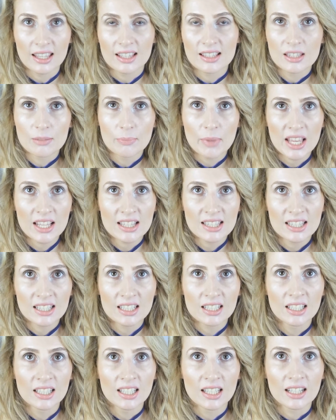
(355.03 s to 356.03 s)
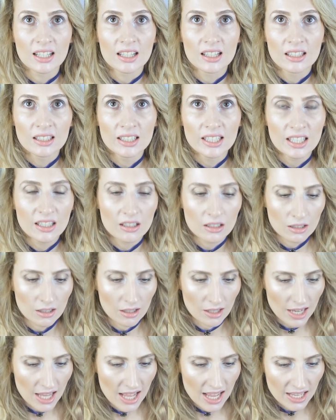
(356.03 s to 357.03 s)
It's basically clear
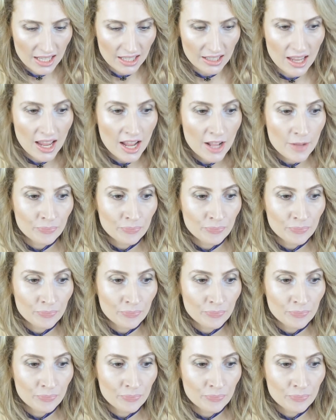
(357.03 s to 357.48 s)
lying.